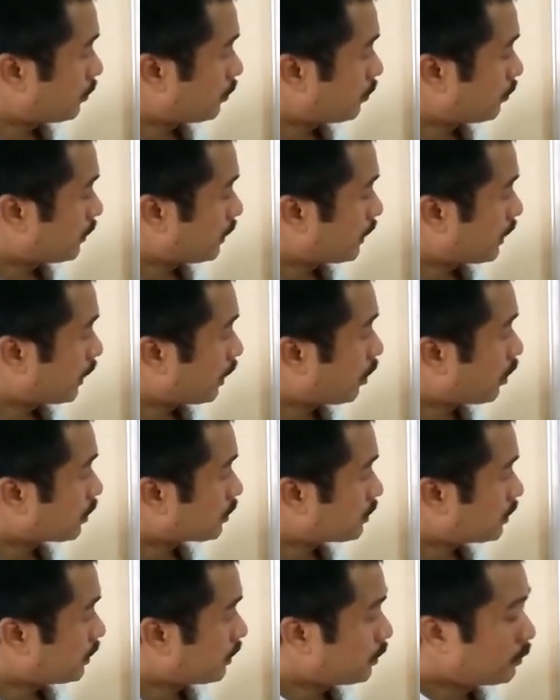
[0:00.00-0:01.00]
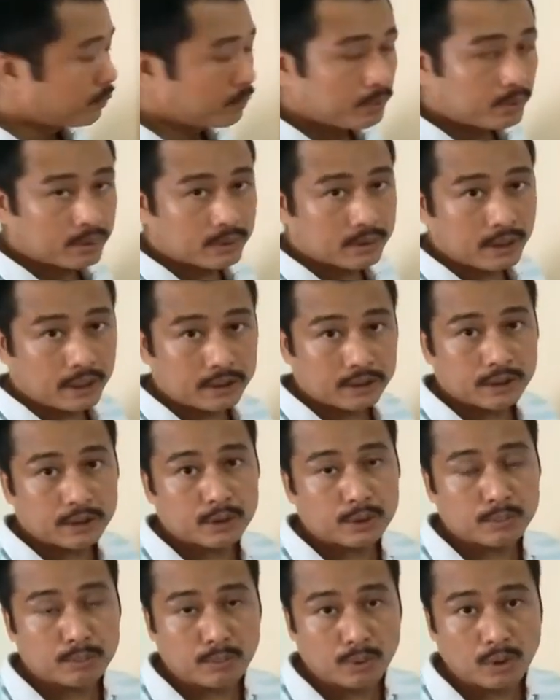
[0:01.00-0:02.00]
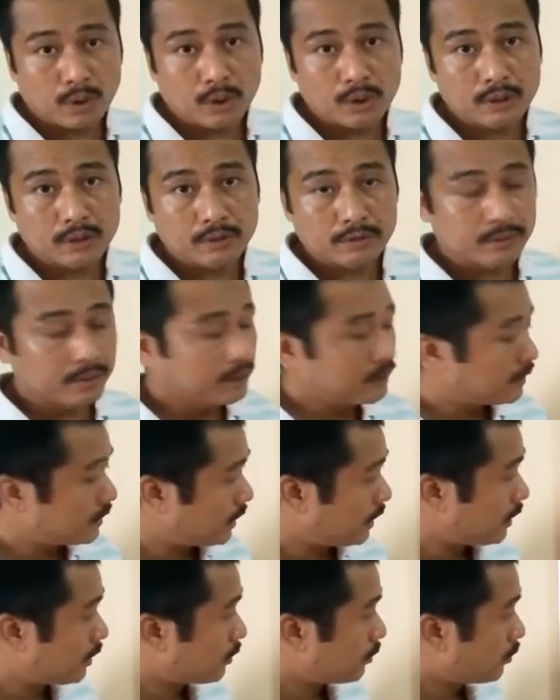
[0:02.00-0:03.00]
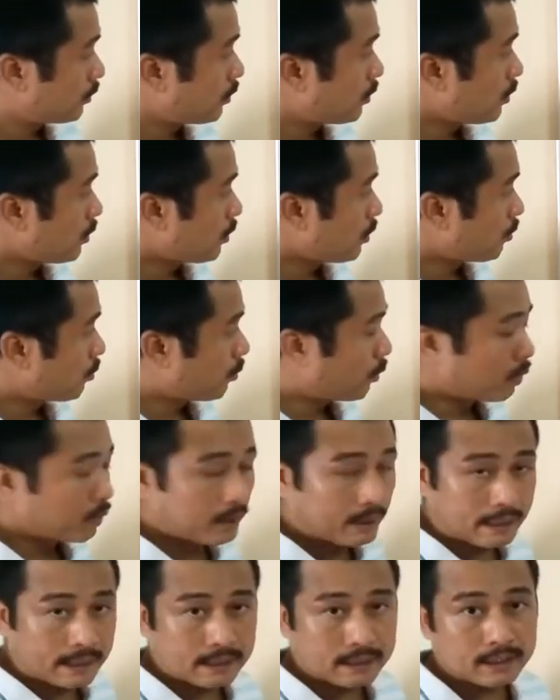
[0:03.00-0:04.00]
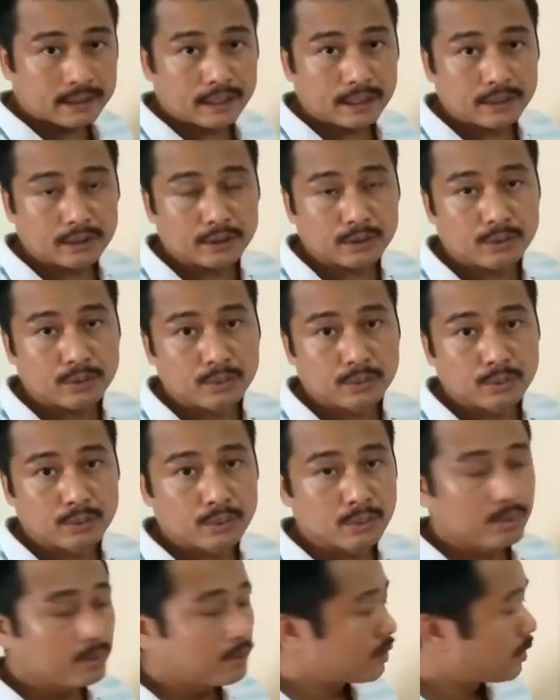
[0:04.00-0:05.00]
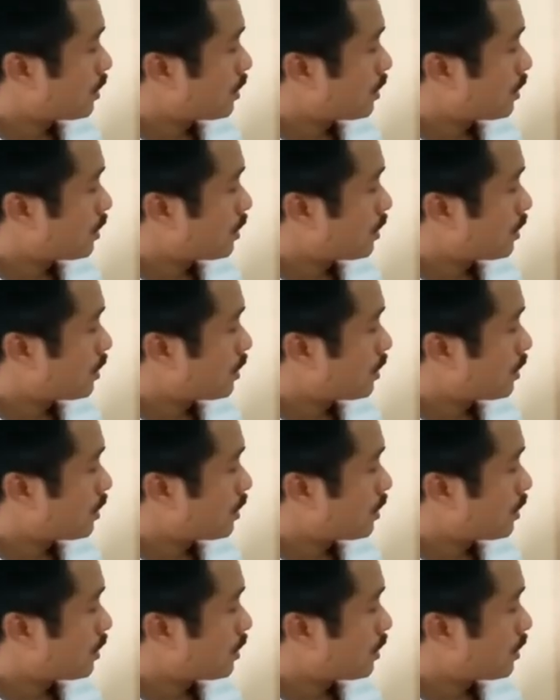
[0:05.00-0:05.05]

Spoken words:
we cannot use such a small difference in bond distance to